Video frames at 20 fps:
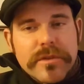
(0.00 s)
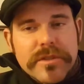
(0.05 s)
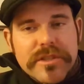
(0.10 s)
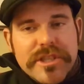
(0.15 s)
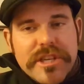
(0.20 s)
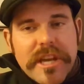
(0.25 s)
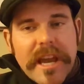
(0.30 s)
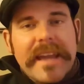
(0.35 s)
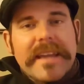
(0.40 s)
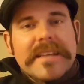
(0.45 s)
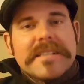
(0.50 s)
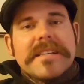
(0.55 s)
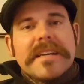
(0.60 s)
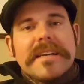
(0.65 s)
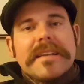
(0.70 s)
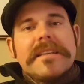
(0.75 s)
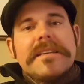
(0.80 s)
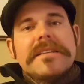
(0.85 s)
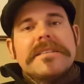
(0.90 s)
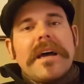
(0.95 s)

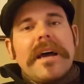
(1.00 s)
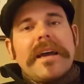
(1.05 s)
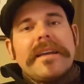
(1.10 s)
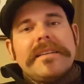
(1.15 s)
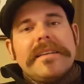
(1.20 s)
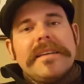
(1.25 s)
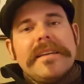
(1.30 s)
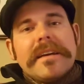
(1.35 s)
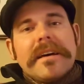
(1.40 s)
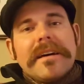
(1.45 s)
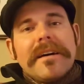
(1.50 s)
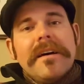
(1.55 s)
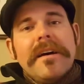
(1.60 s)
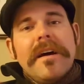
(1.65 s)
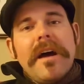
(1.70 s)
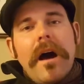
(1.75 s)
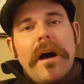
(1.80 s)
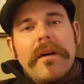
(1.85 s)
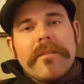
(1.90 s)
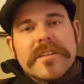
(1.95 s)
chasing this idea
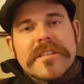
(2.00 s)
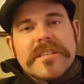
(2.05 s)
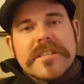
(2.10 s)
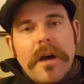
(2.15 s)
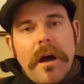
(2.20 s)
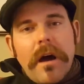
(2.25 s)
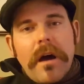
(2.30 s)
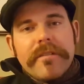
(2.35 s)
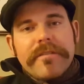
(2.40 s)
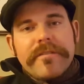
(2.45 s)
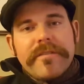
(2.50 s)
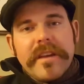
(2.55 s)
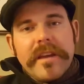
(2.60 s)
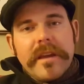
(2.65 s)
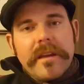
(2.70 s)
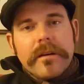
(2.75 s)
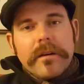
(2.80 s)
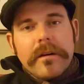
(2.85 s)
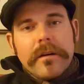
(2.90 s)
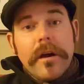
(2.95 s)
of a soft
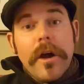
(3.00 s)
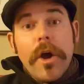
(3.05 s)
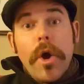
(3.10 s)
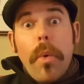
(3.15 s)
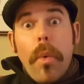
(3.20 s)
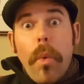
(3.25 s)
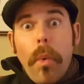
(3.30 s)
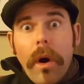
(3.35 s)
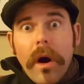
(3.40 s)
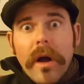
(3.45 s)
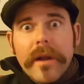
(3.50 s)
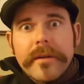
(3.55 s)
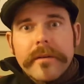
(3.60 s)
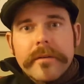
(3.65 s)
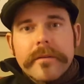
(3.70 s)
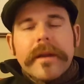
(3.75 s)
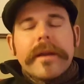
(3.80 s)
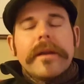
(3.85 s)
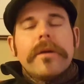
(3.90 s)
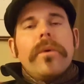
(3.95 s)
feel,
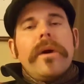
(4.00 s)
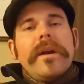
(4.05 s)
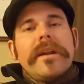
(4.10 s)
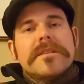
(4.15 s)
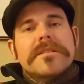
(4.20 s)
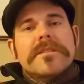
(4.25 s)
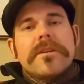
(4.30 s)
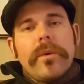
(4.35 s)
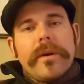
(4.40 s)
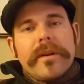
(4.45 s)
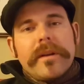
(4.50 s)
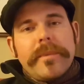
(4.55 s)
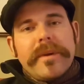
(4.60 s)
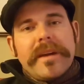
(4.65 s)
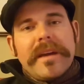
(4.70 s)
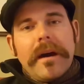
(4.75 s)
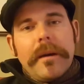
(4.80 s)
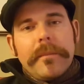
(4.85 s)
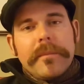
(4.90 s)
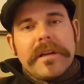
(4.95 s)
wondering when it's going to
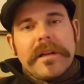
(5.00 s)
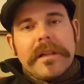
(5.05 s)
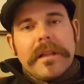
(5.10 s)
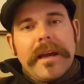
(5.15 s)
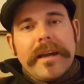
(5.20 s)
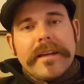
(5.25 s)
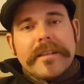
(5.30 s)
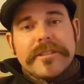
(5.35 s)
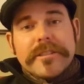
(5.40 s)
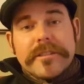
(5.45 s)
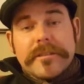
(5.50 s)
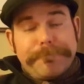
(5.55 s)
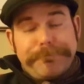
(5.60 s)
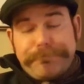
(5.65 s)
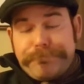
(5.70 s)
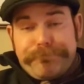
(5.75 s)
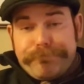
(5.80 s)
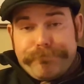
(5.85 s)
become collection.